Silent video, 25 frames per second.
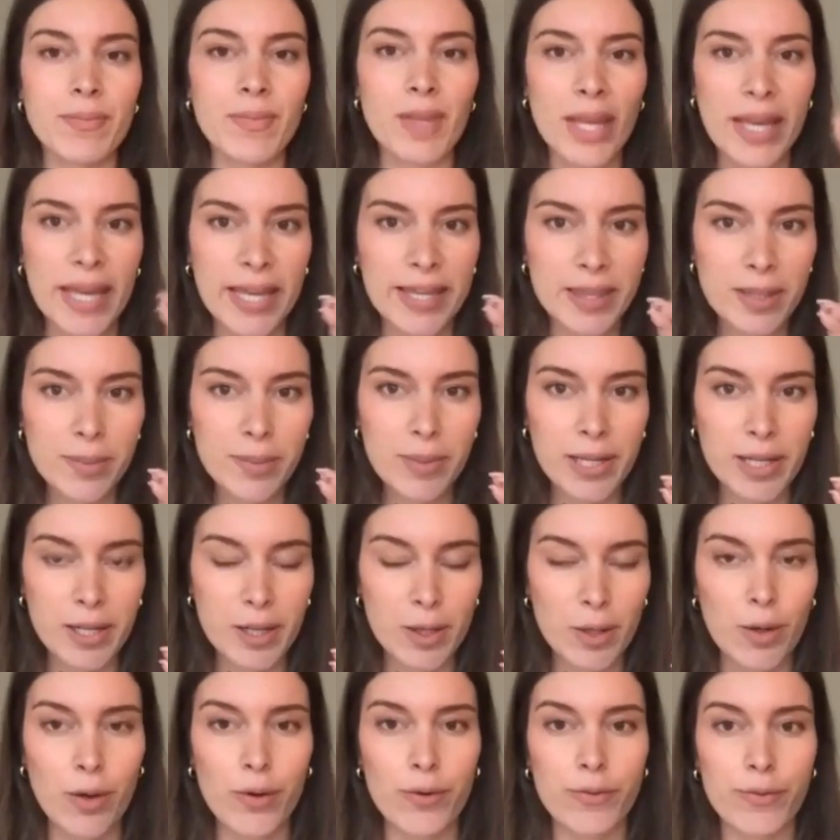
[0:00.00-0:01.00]
in the middle
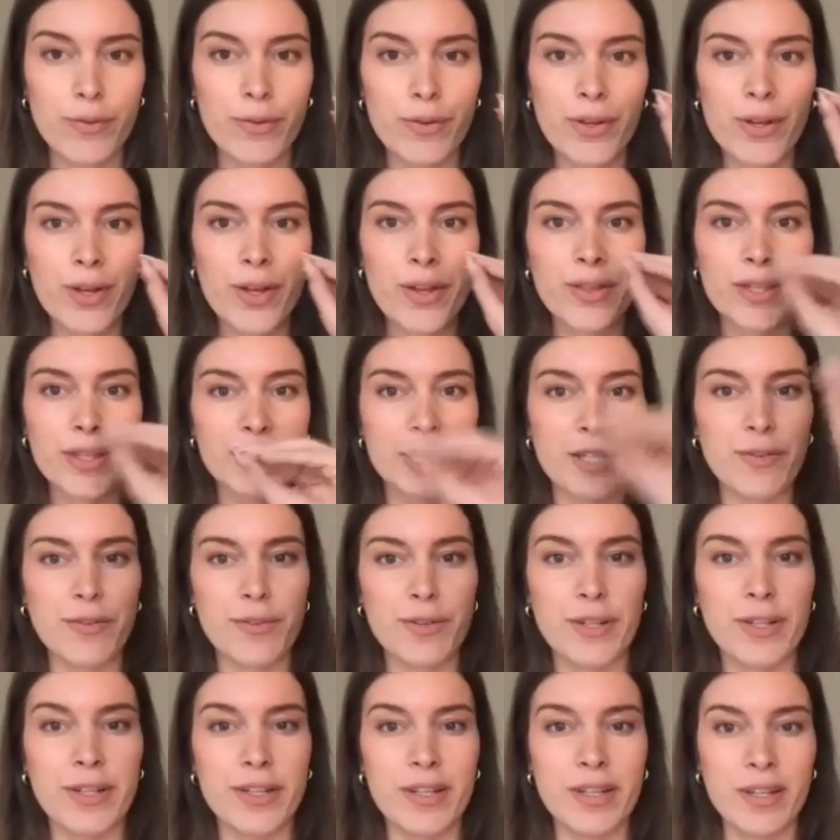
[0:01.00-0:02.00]
of the
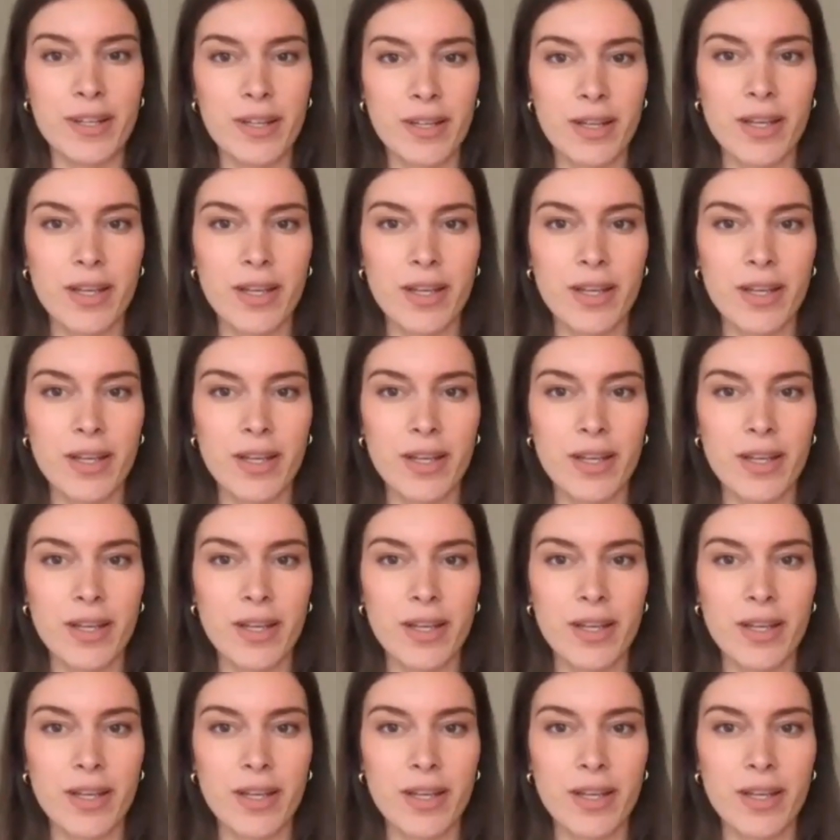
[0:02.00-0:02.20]
different